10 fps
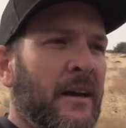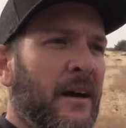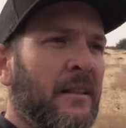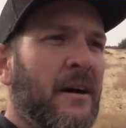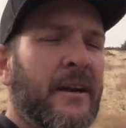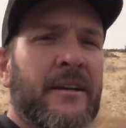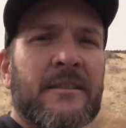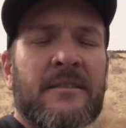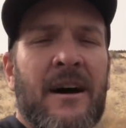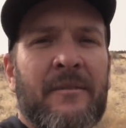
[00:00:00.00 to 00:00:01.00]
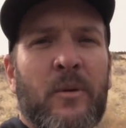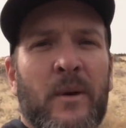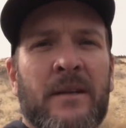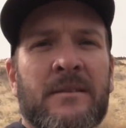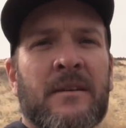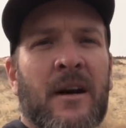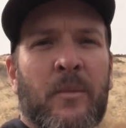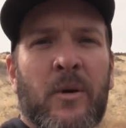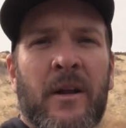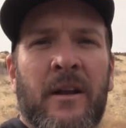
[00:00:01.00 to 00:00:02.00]
A lot of your soft points are
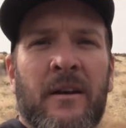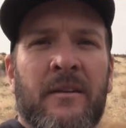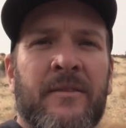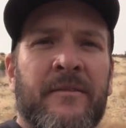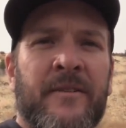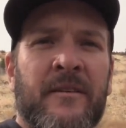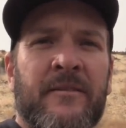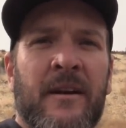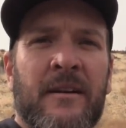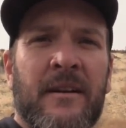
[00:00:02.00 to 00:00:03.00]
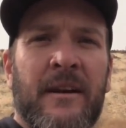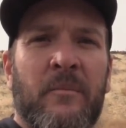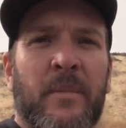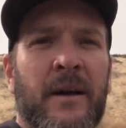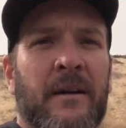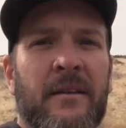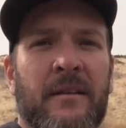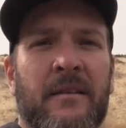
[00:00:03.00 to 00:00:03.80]
pretty good for fur friendly, but